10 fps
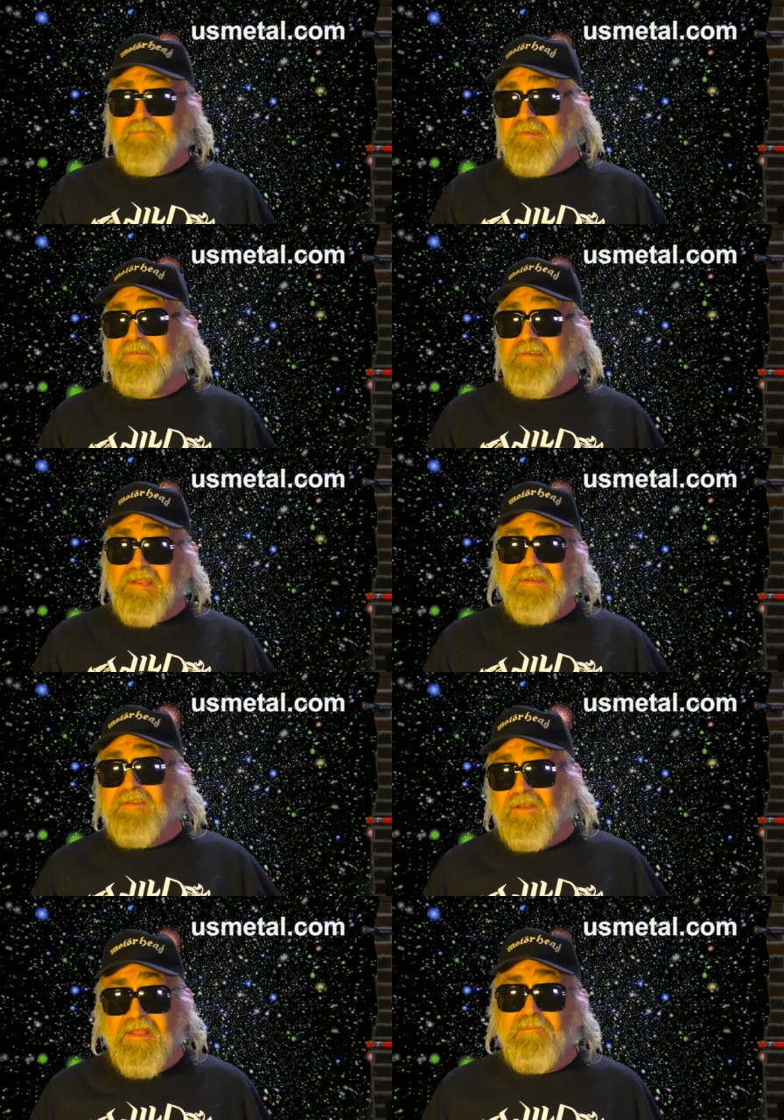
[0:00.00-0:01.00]
just ditched
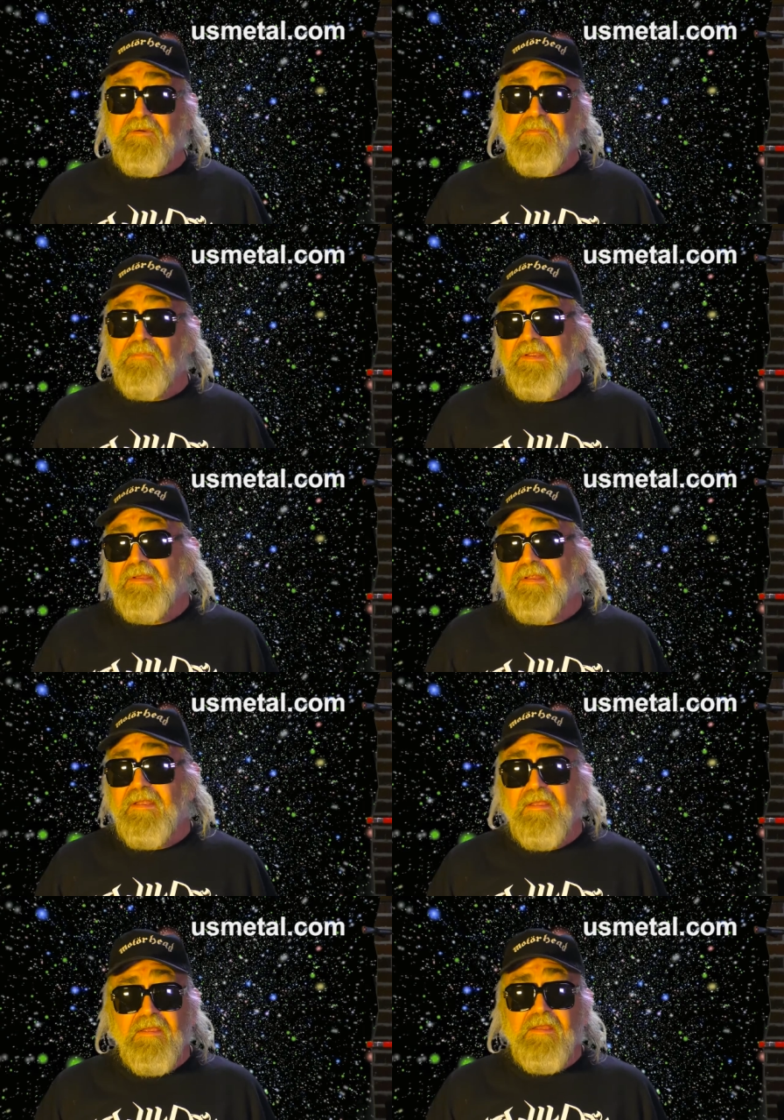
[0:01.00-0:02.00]
the label completely
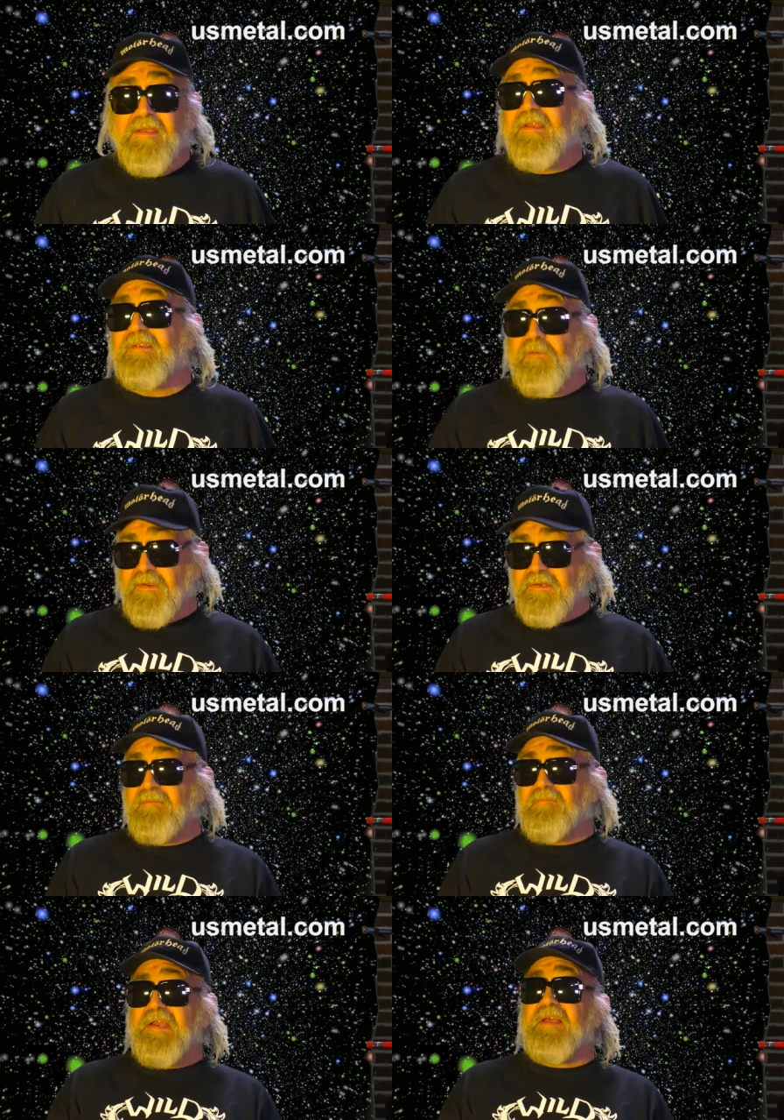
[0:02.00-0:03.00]
because it
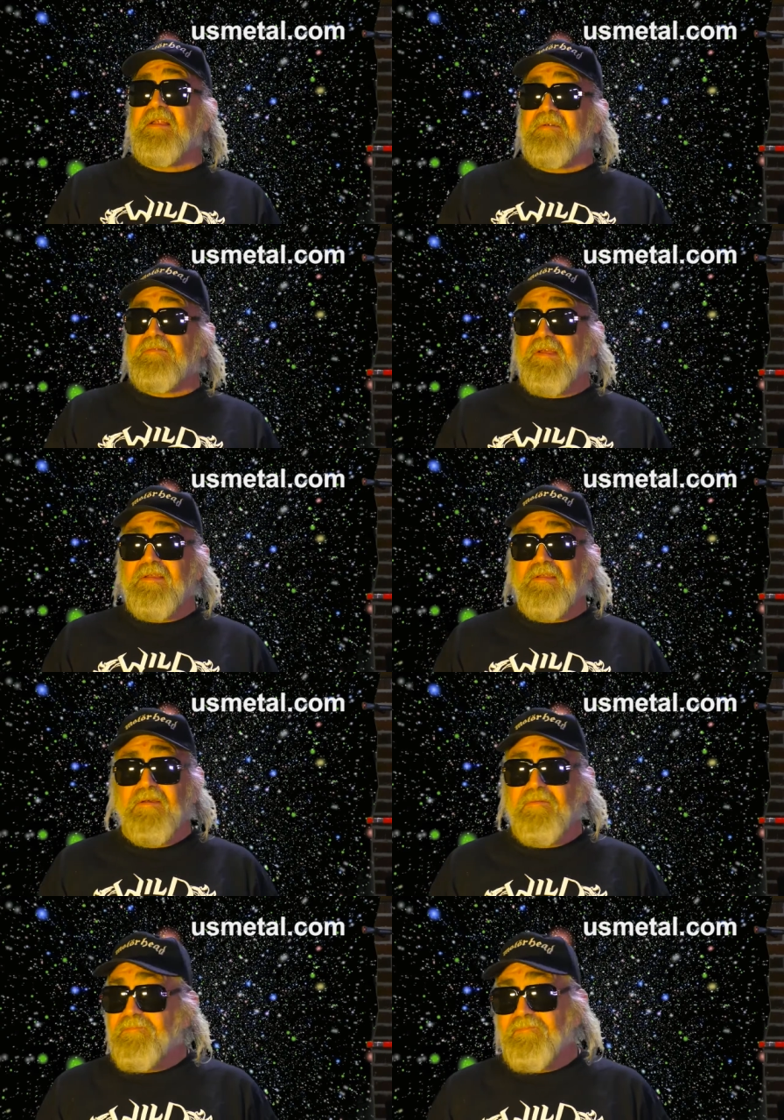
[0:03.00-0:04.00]
wasn't big enough. And
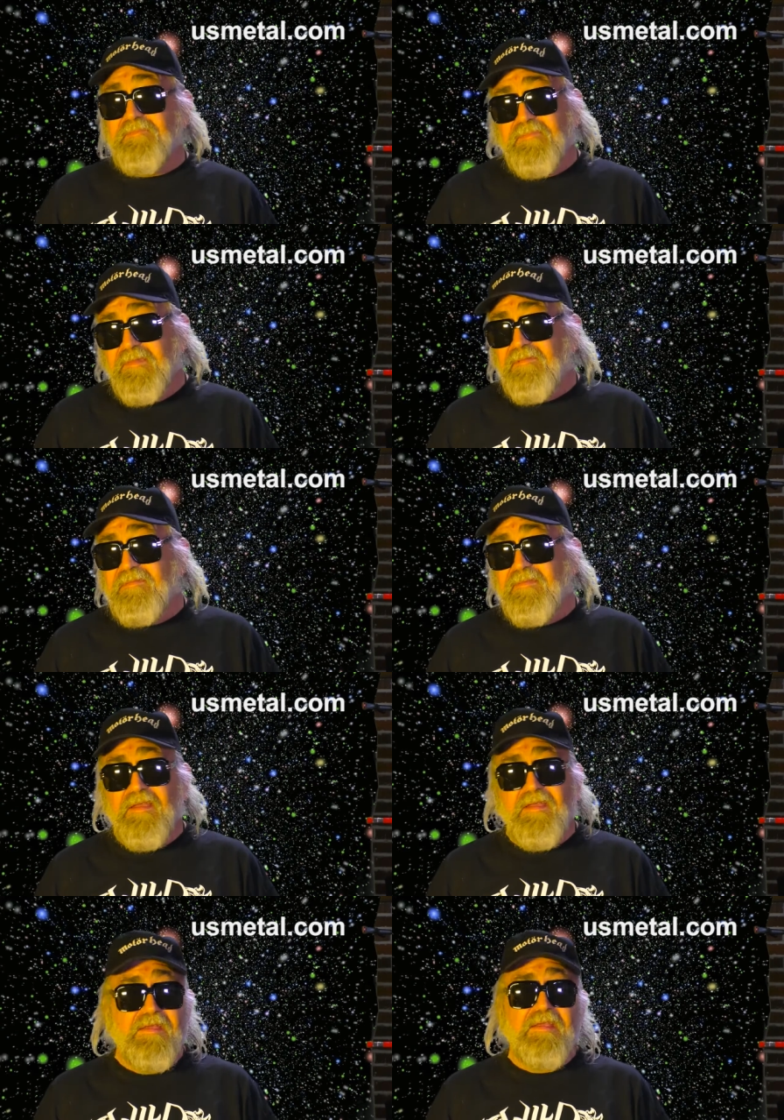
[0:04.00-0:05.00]

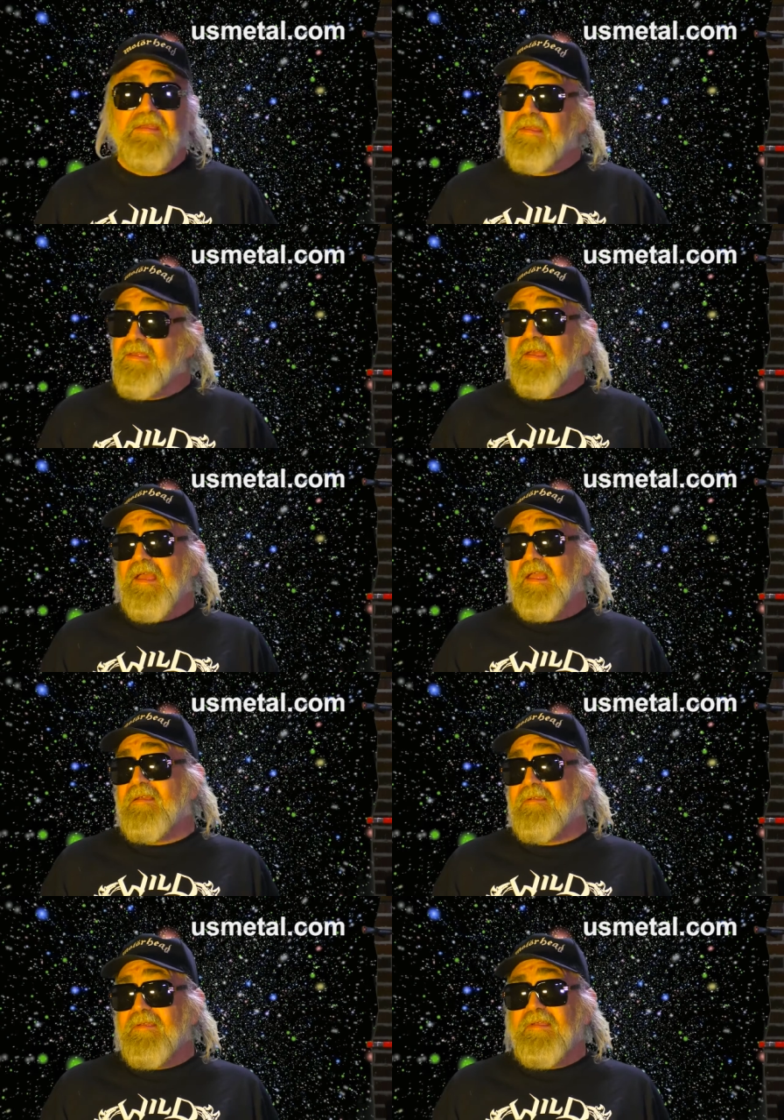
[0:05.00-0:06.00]
if, hey,
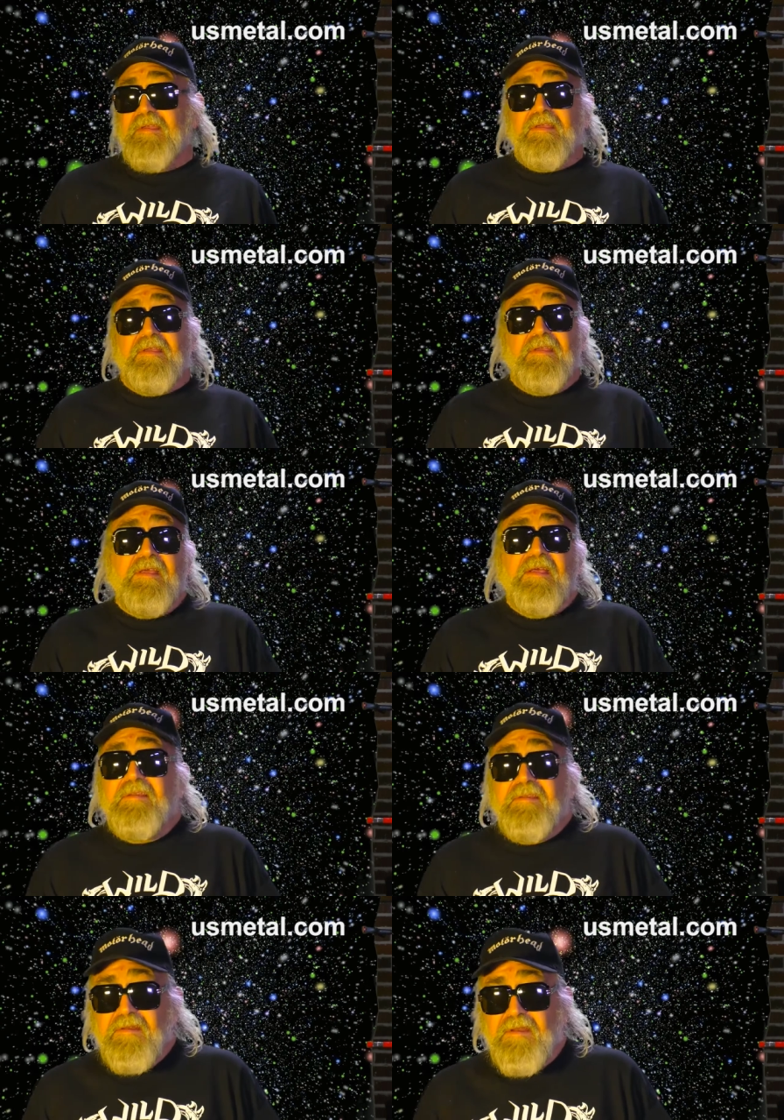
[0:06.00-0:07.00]

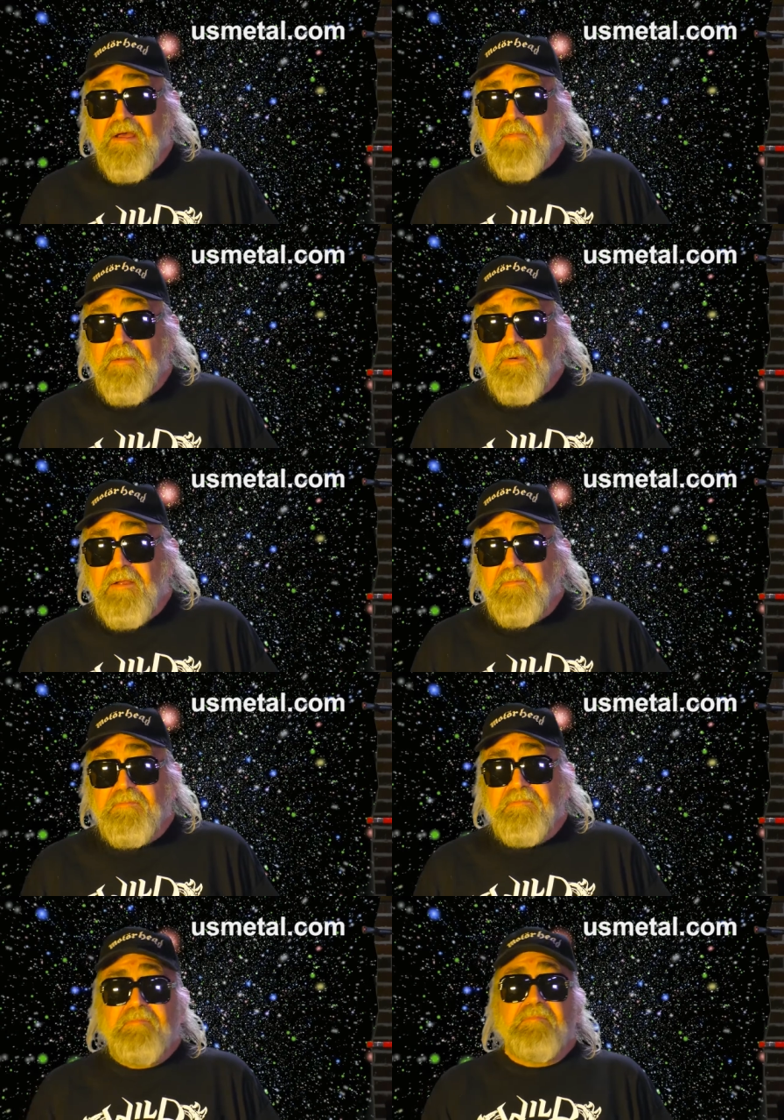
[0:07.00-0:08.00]
not my problem.
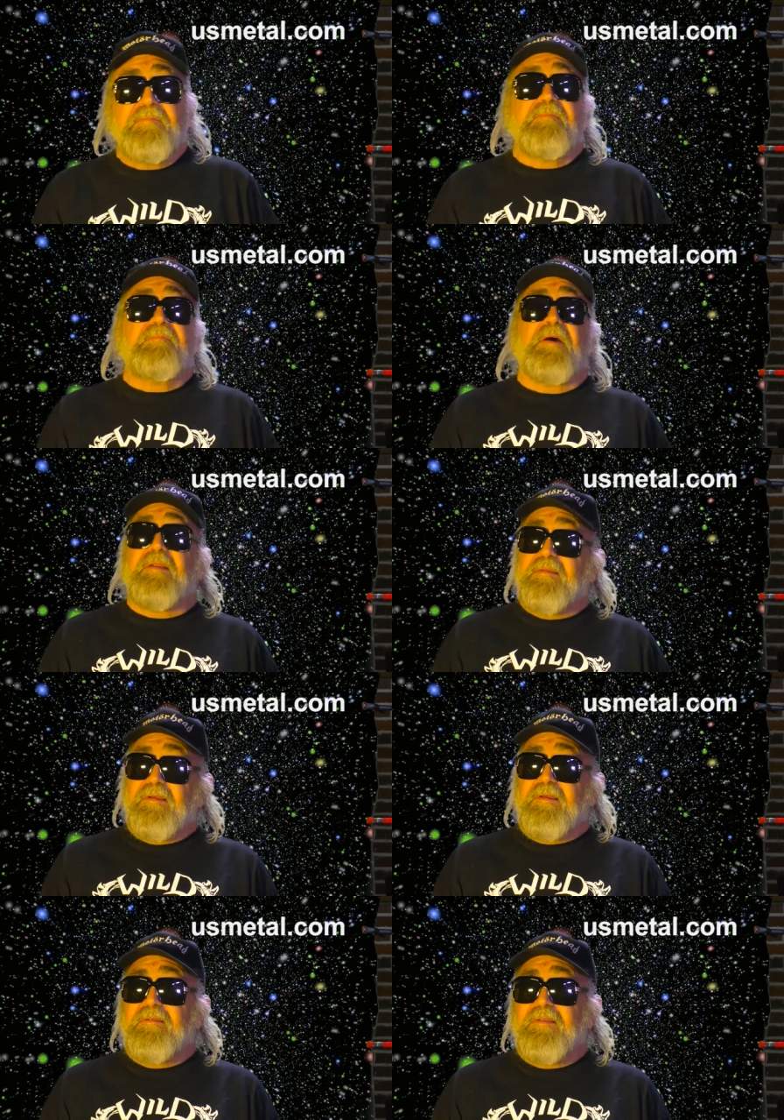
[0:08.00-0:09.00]
But
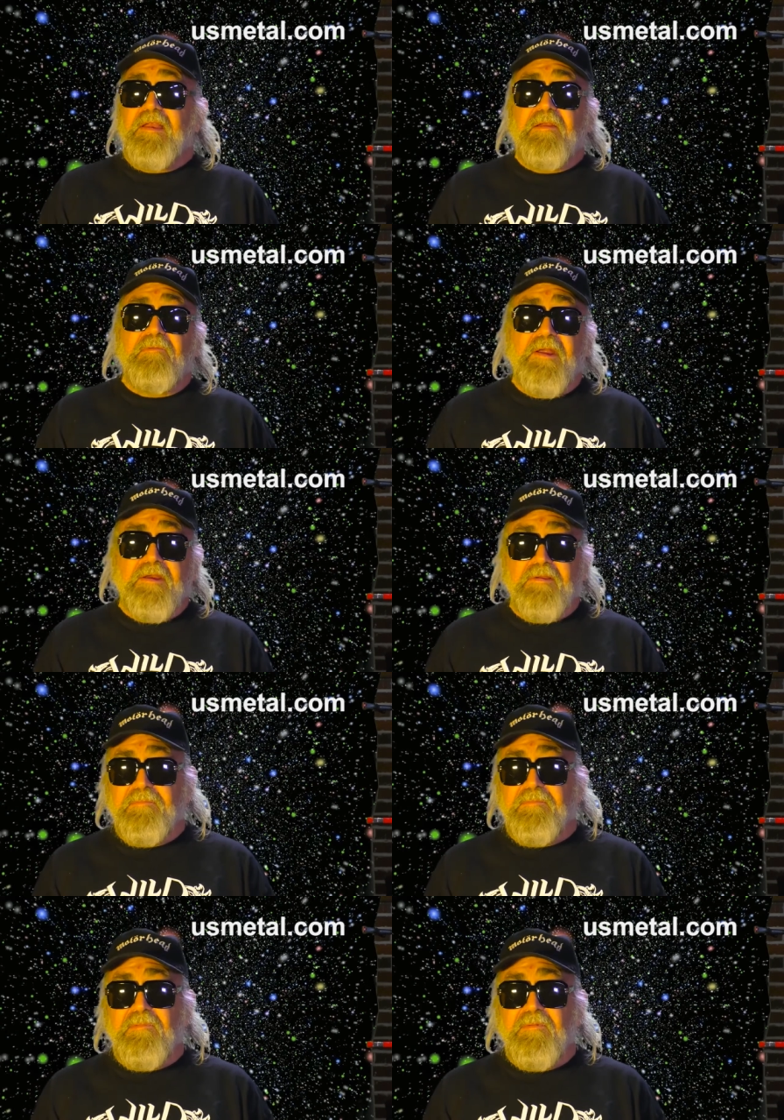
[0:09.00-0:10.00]
they did a record
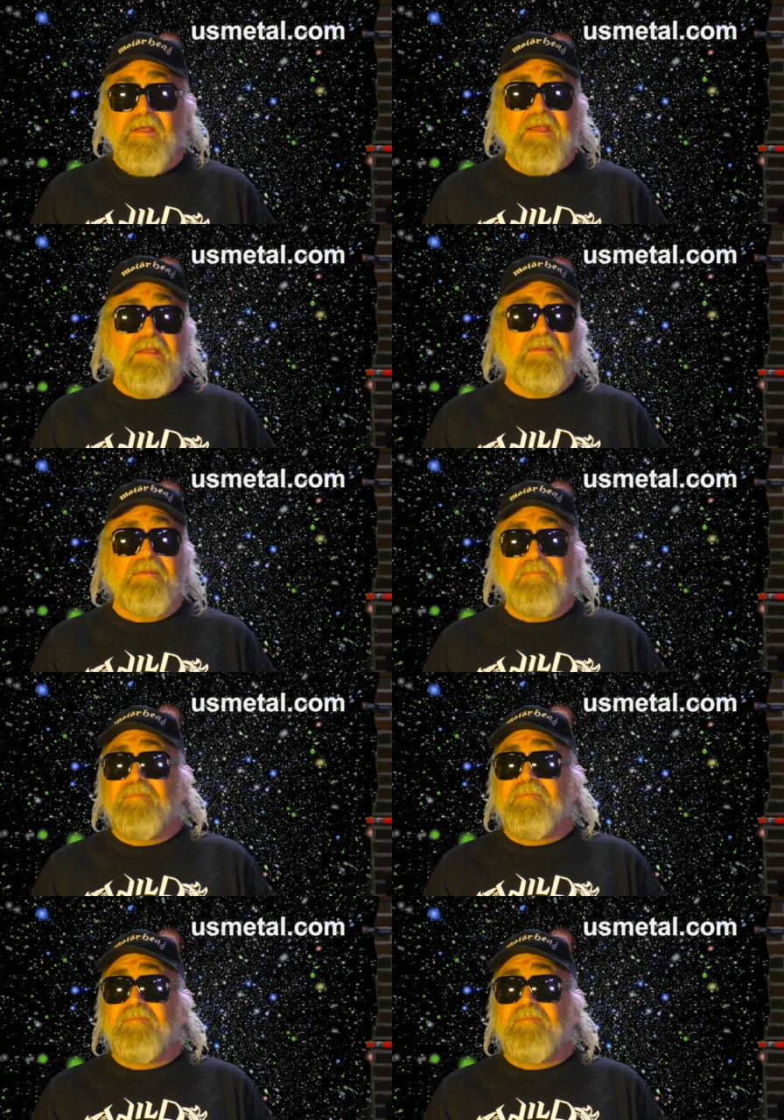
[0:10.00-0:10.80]
that people like, and